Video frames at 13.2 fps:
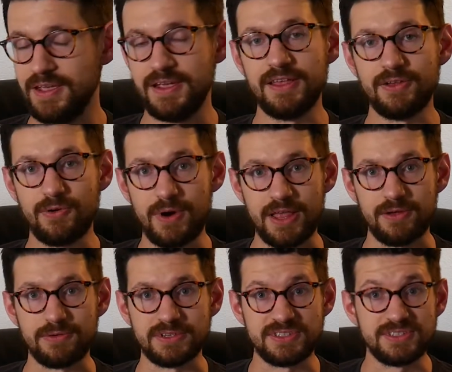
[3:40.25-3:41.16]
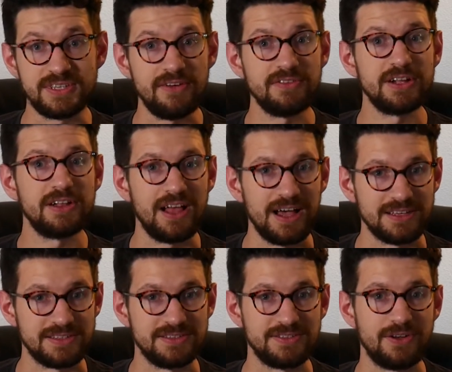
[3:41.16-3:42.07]
Either way, there was 7
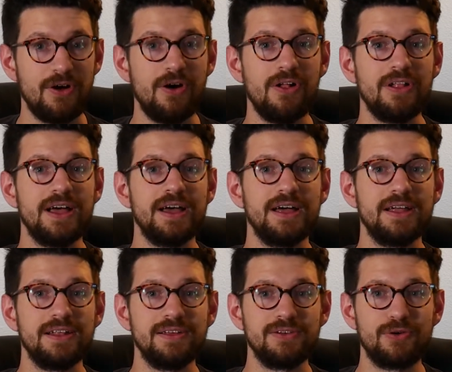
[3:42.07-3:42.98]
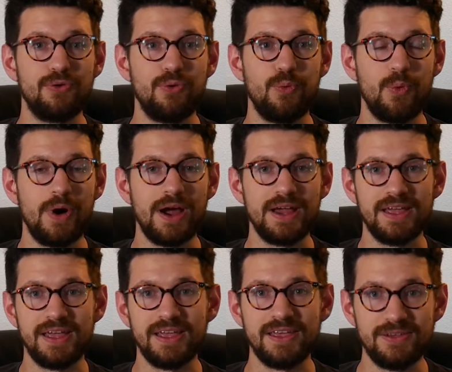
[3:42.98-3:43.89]
classes, all had quite
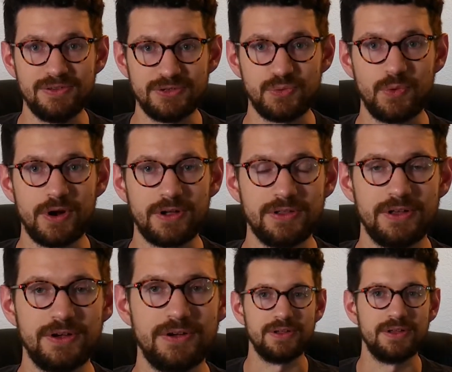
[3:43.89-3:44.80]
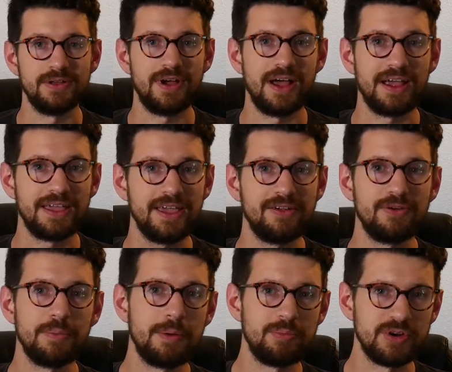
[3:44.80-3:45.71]
a huge workload. I can't
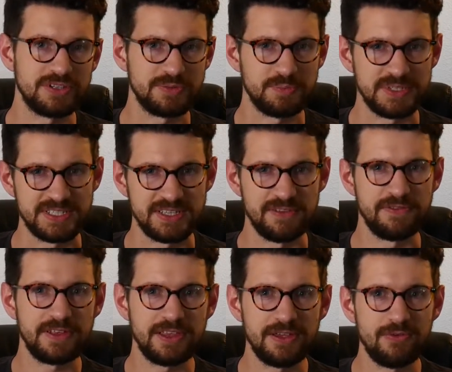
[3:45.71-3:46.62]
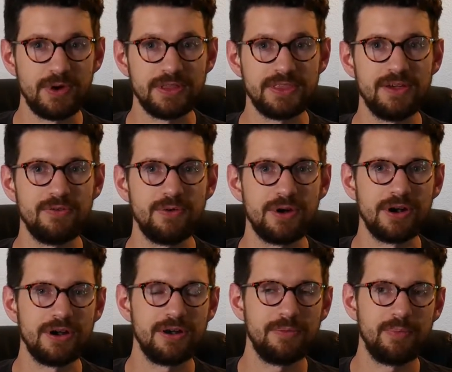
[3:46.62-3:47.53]
remember specifically what they
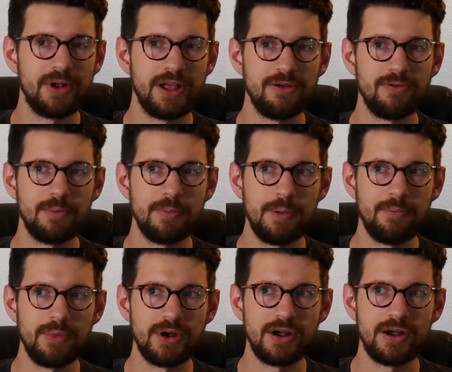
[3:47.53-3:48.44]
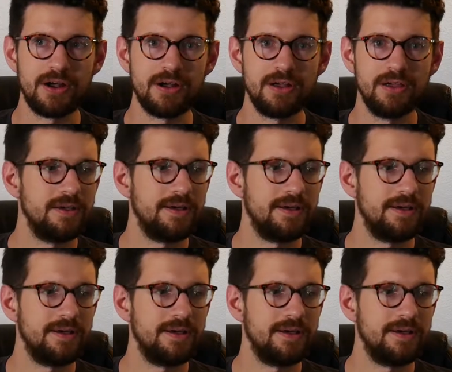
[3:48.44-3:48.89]
were, but I remember